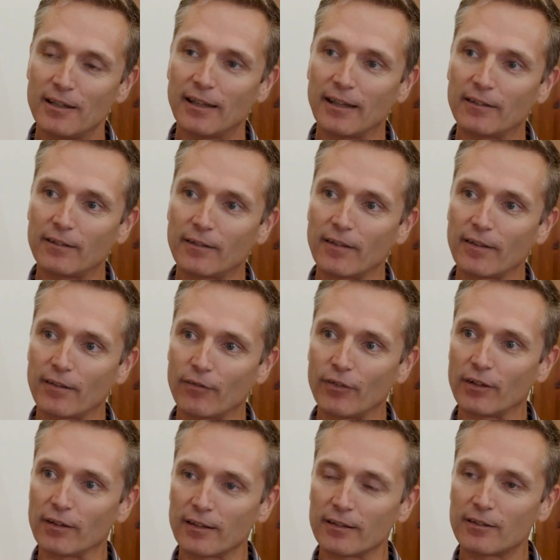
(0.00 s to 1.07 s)
into this
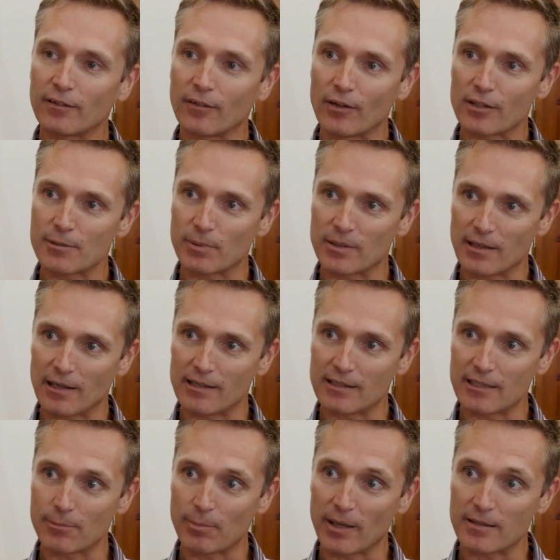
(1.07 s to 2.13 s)
field, into the
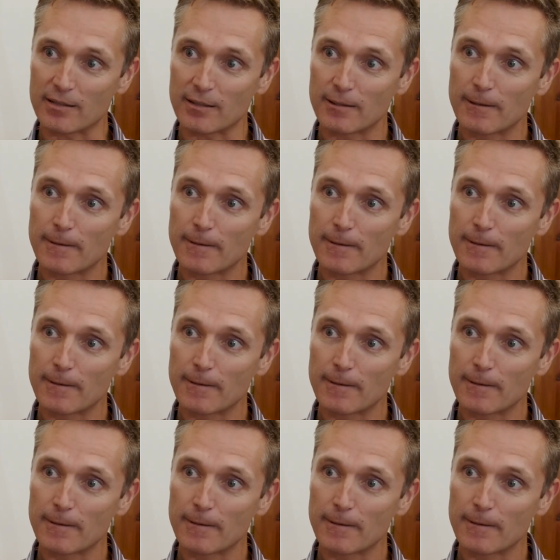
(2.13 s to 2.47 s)
hospitality space.